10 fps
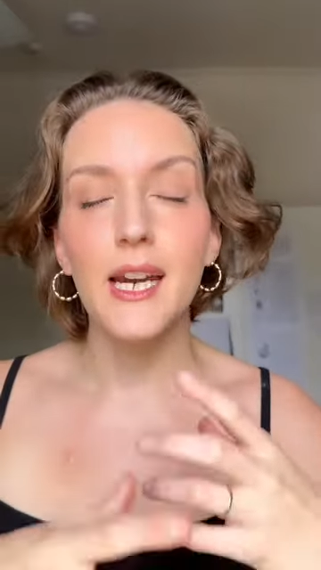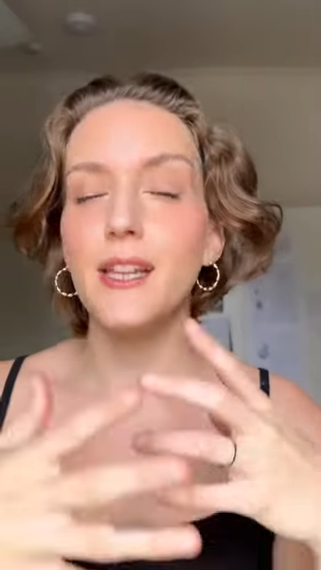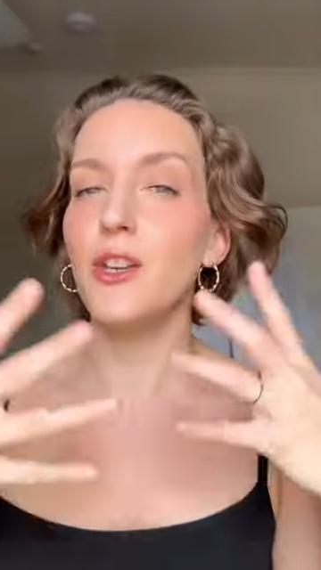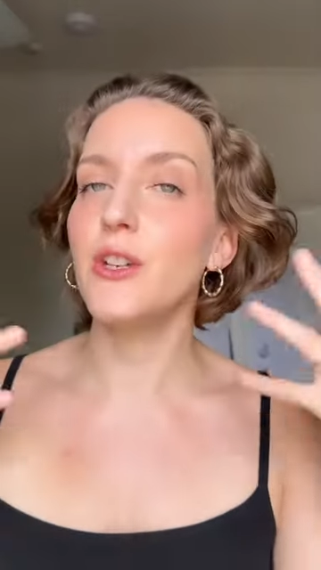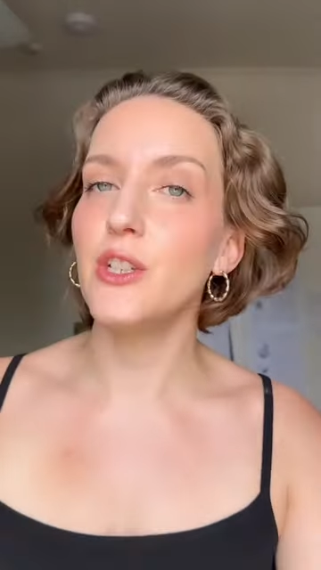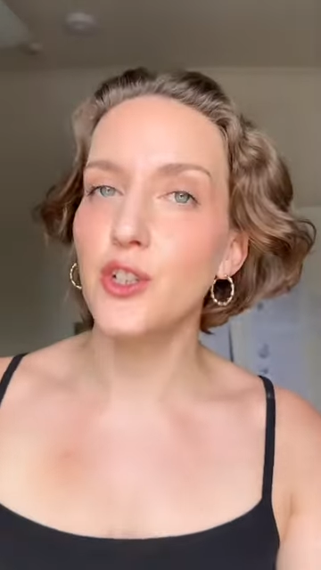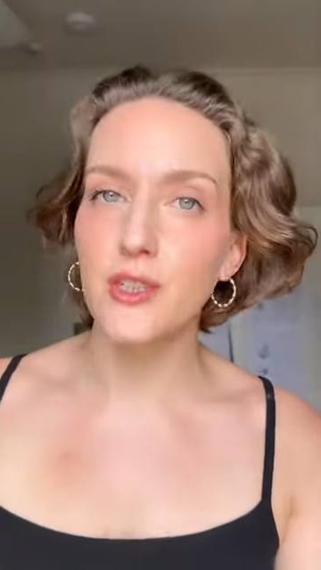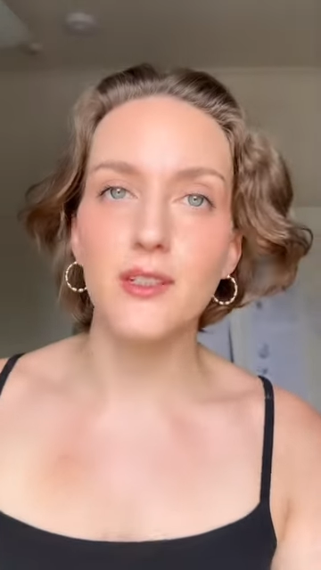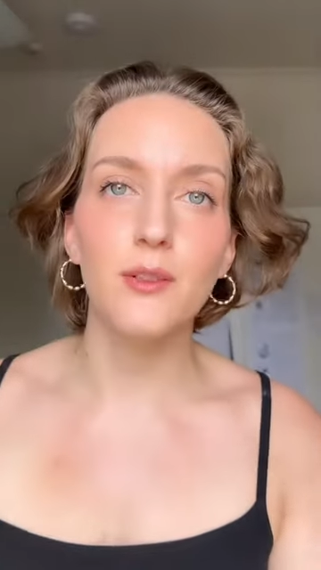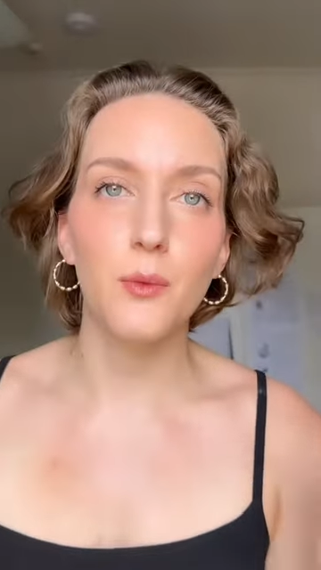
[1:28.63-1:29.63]
and then you can
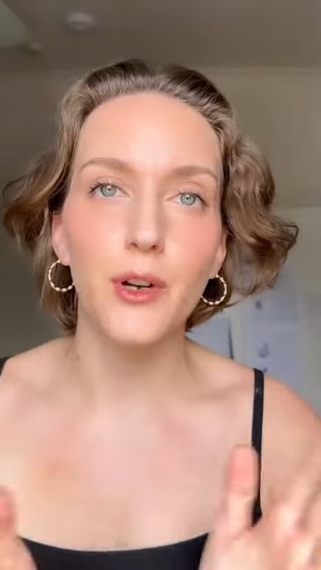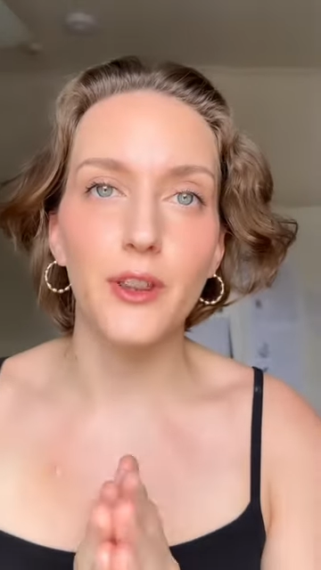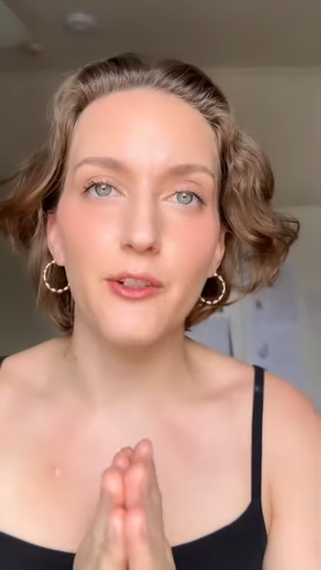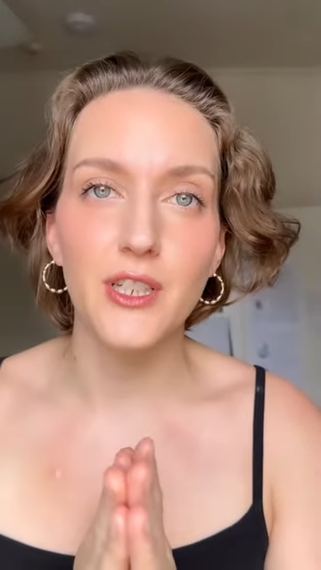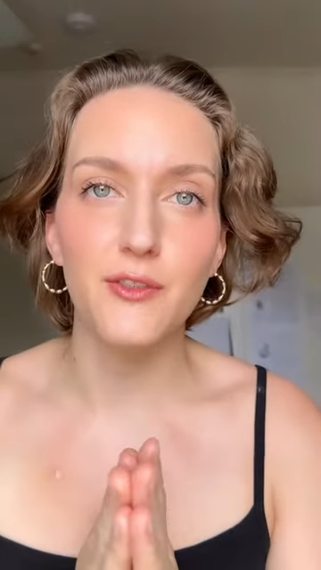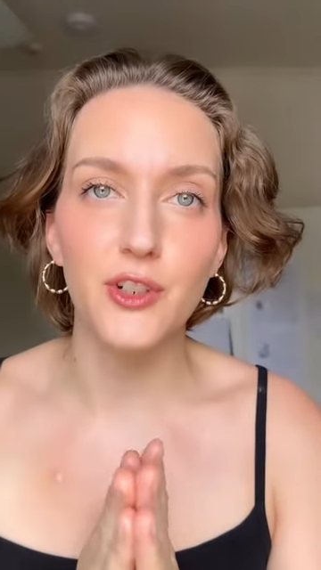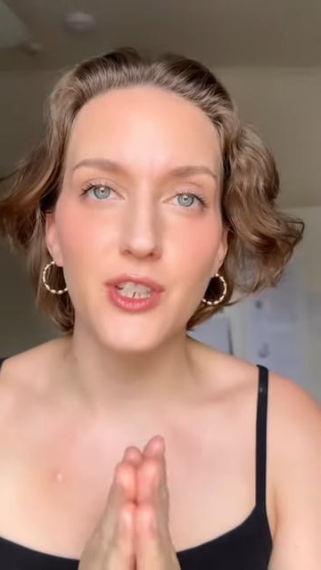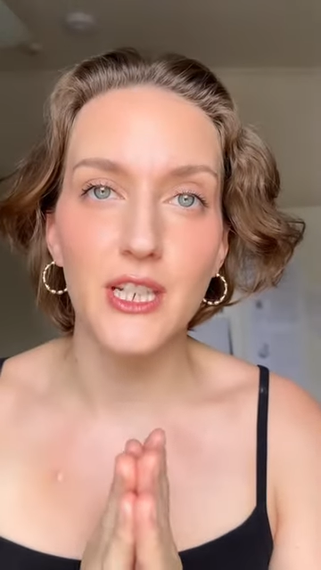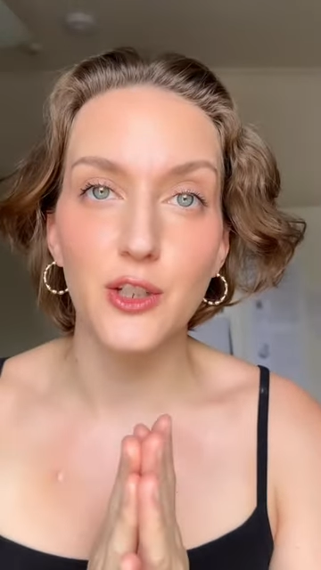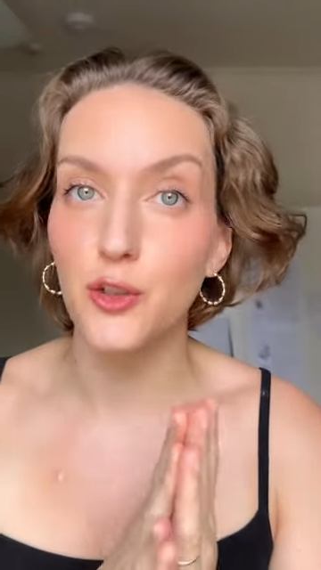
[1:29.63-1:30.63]
just wear the rest of your
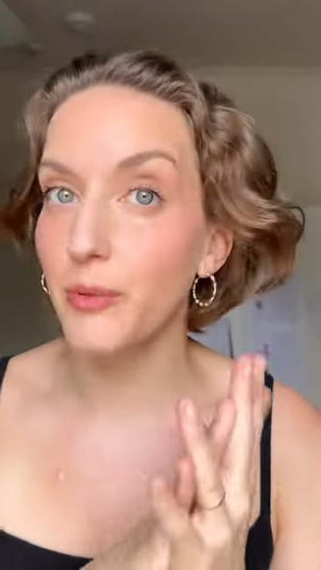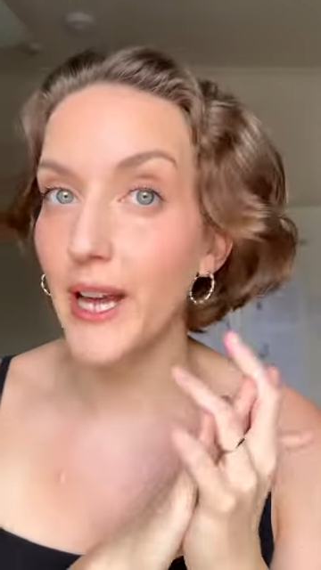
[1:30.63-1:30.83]
skin super